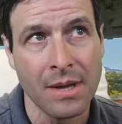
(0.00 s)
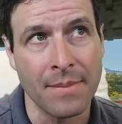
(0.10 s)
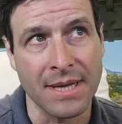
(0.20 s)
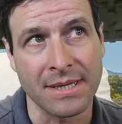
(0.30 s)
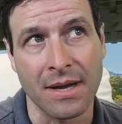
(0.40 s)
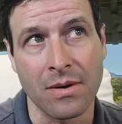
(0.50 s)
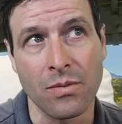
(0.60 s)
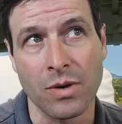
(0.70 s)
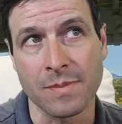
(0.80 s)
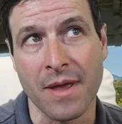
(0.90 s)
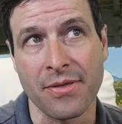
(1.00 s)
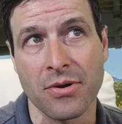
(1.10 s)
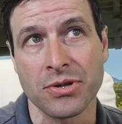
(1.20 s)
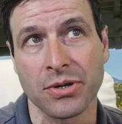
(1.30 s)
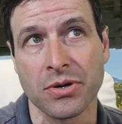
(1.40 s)
My son was my
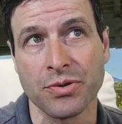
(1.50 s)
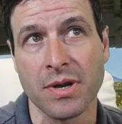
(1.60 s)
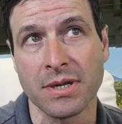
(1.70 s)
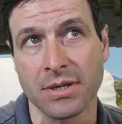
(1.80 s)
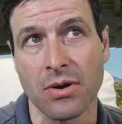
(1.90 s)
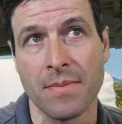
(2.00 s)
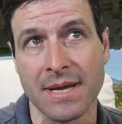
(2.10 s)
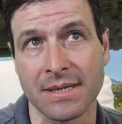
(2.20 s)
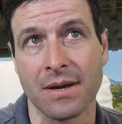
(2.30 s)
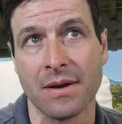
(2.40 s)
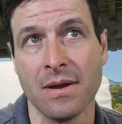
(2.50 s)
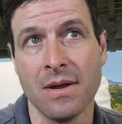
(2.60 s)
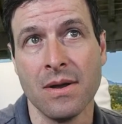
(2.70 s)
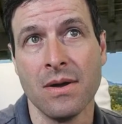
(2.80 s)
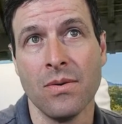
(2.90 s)
third surgery, so my son
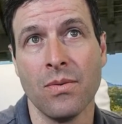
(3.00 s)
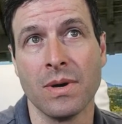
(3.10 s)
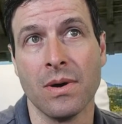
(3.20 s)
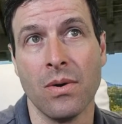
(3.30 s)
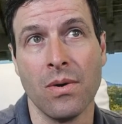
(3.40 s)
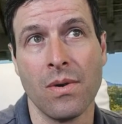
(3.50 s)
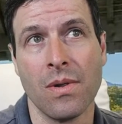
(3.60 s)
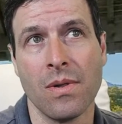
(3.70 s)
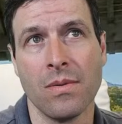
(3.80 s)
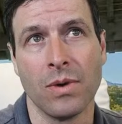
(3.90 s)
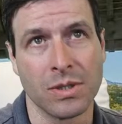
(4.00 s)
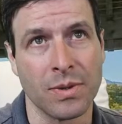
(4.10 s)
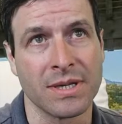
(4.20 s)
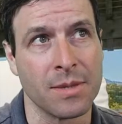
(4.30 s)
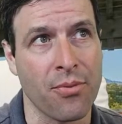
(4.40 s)
was
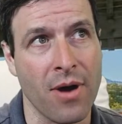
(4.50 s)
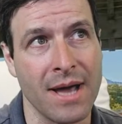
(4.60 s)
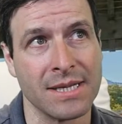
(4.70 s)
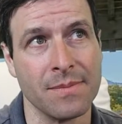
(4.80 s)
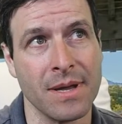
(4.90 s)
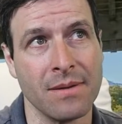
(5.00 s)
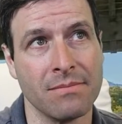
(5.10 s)
what surprised me.